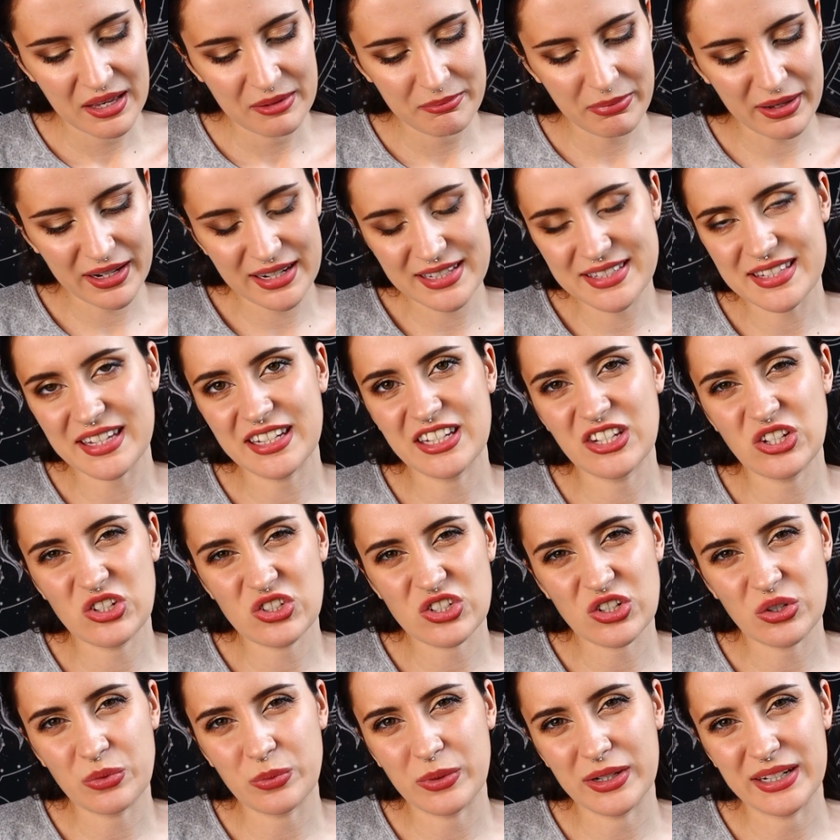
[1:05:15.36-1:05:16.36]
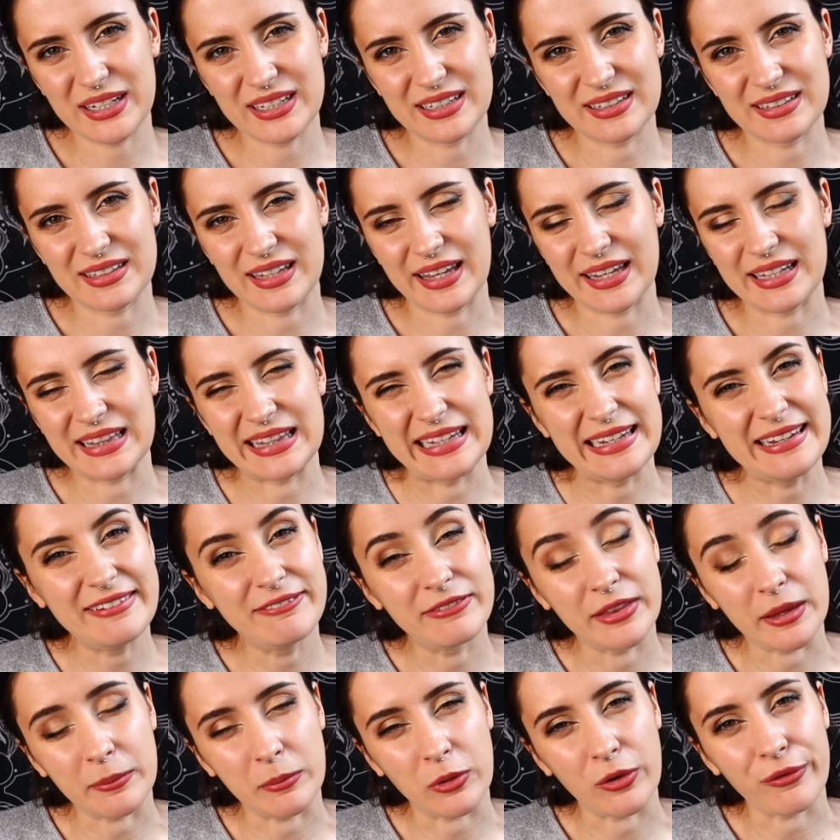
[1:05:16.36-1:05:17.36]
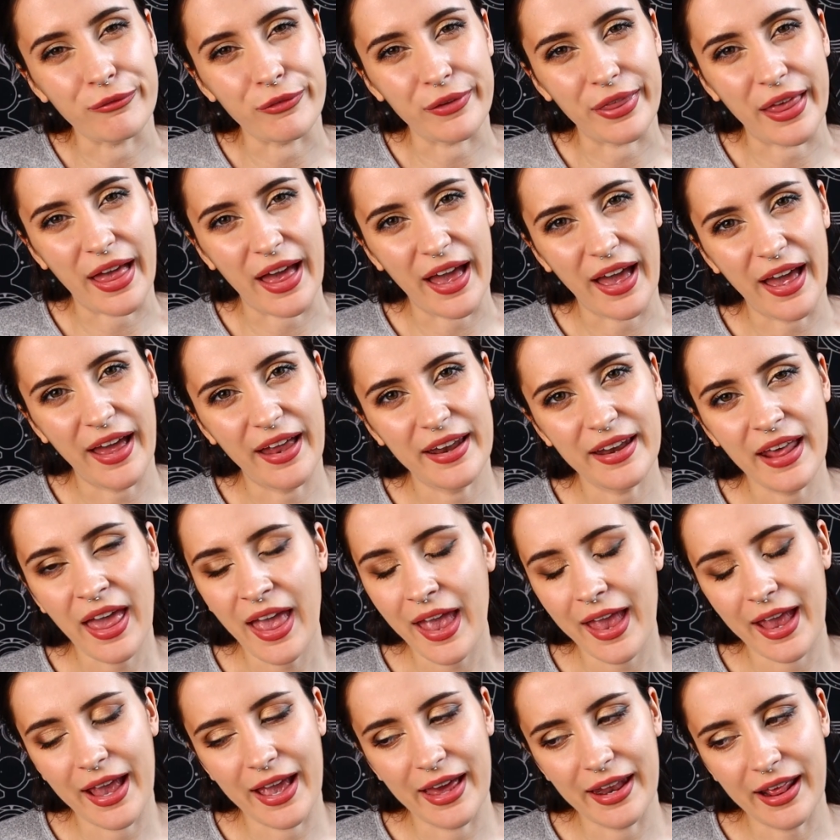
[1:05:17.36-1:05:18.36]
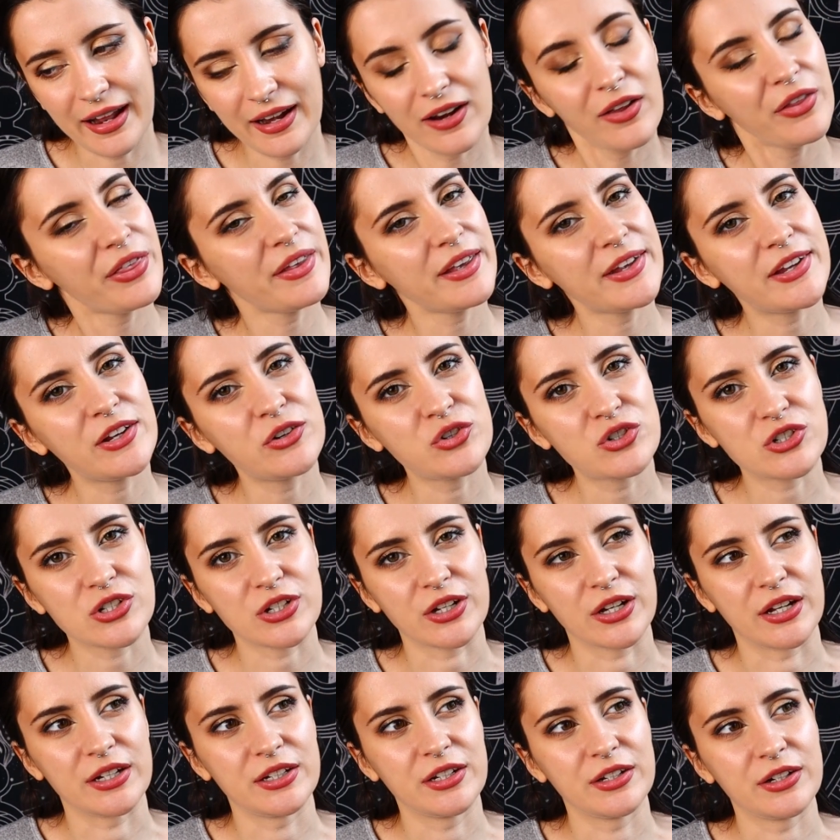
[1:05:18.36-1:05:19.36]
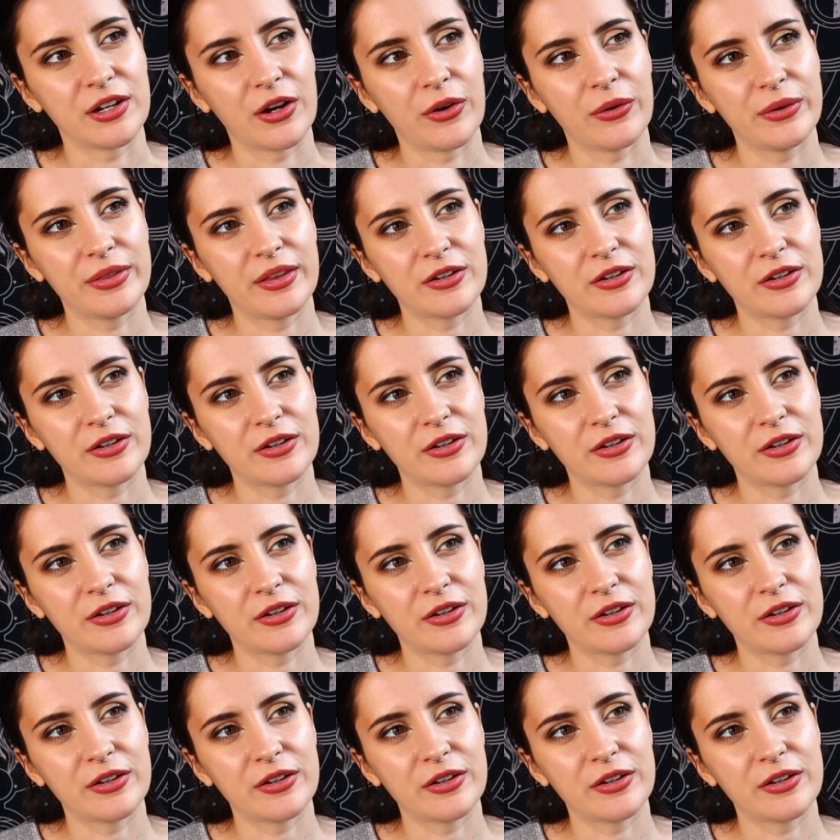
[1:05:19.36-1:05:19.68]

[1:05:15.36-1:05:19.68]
But it's like you don't want to like leave them over that, and I don't think you should, you know.